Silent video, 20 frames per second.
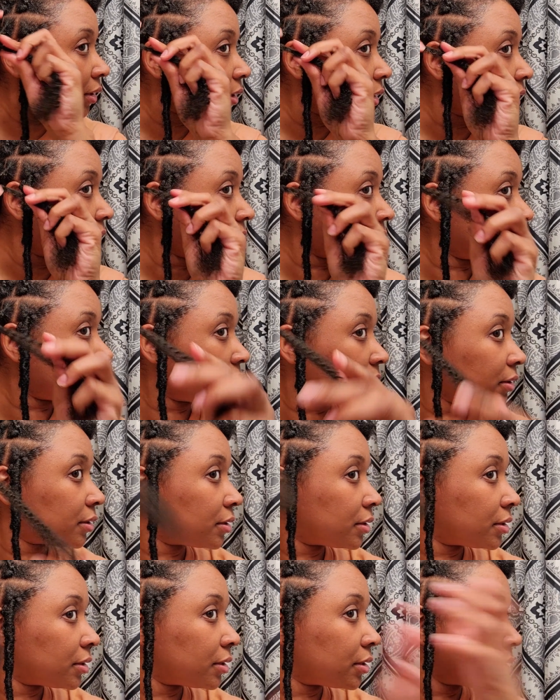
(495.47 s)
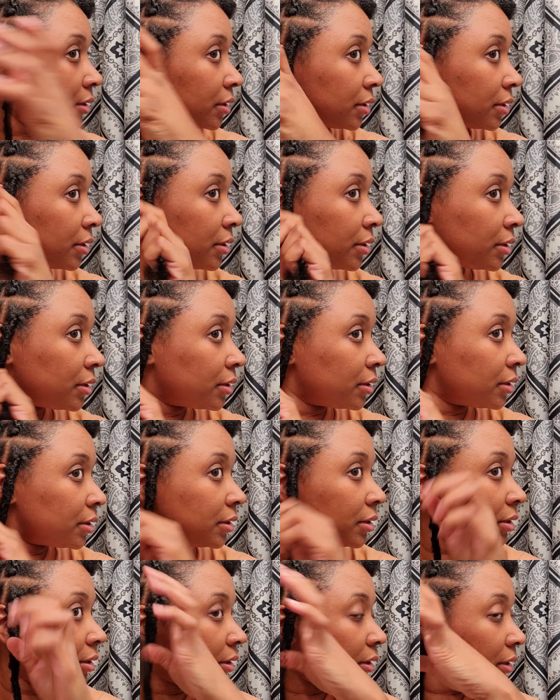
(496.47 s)
that.
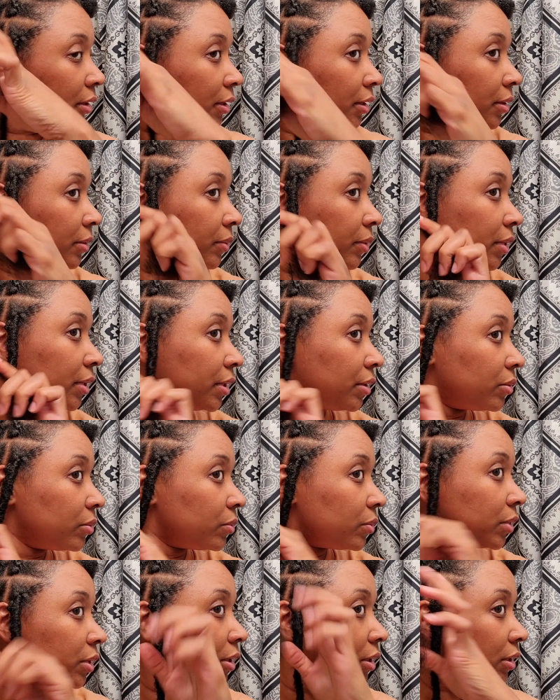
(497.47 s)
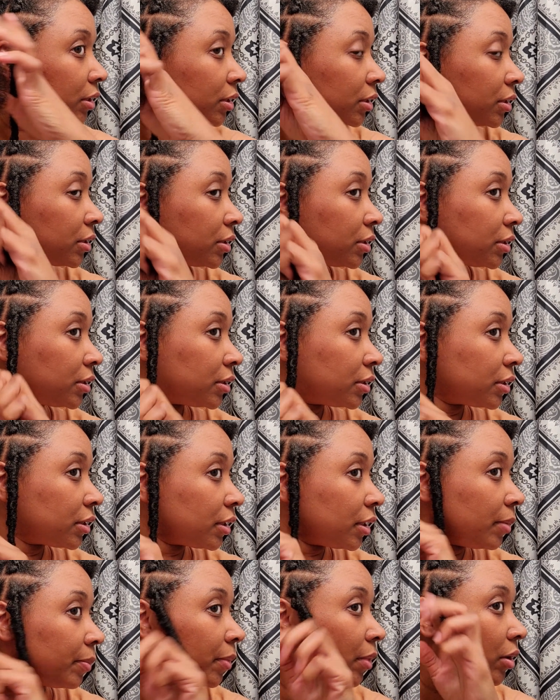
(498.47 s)
Now we going to
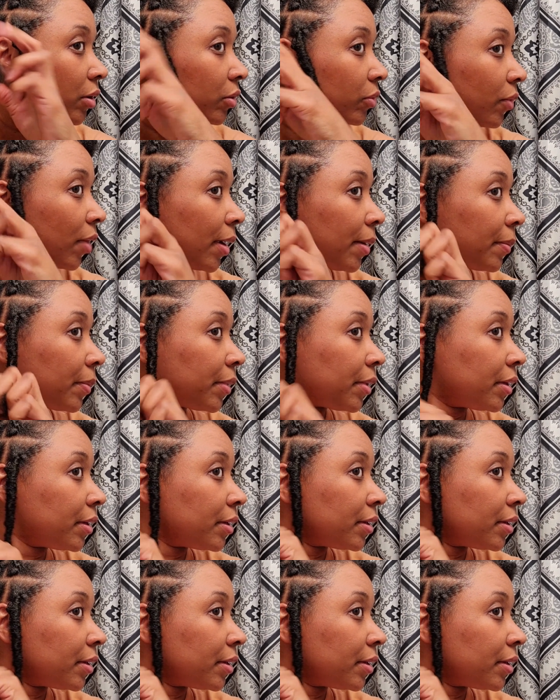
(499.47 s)
keep on wrapping.